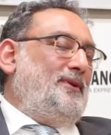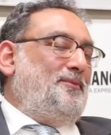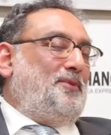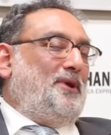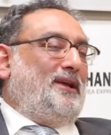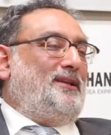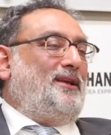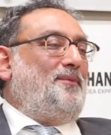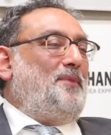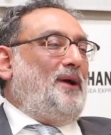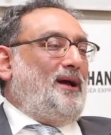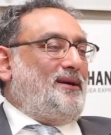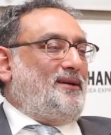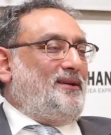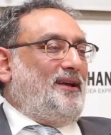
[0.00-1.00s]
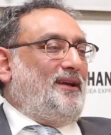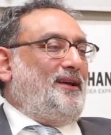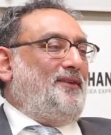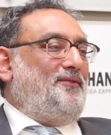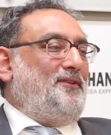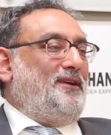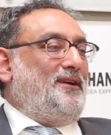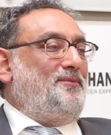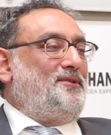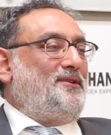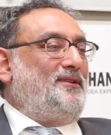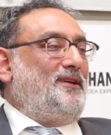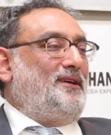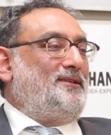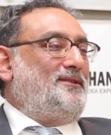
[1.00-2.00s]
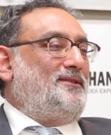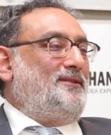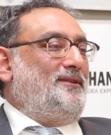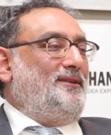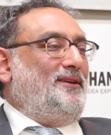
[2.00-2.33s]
Break their back like every commission does.